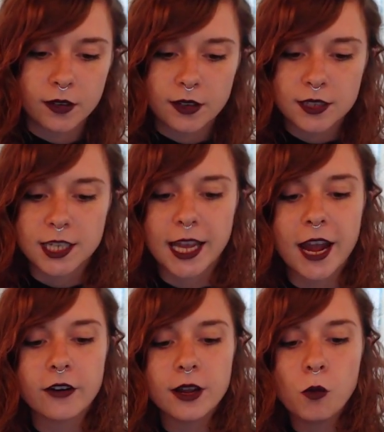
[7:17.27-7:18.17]
To
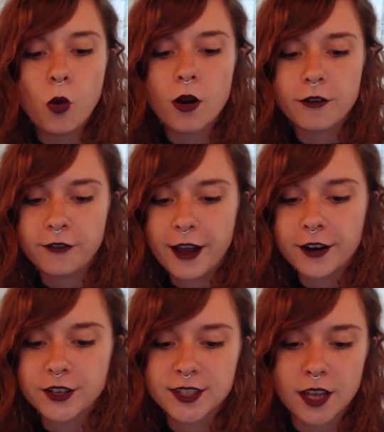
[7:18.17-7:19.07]
carry warfare
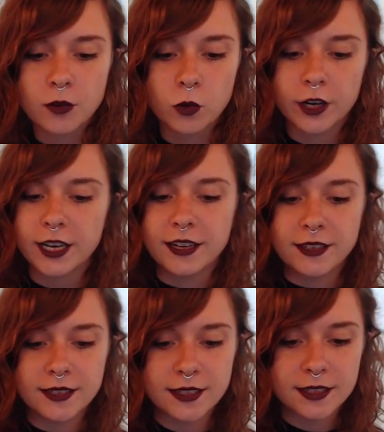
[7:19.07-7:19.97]
sunward
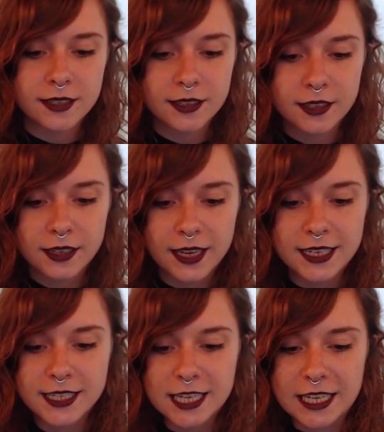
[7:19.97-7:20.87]
is,
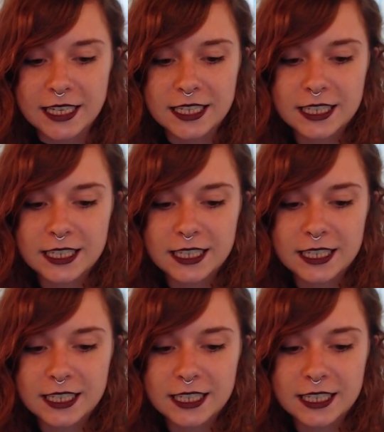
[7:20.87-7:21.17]
indeed,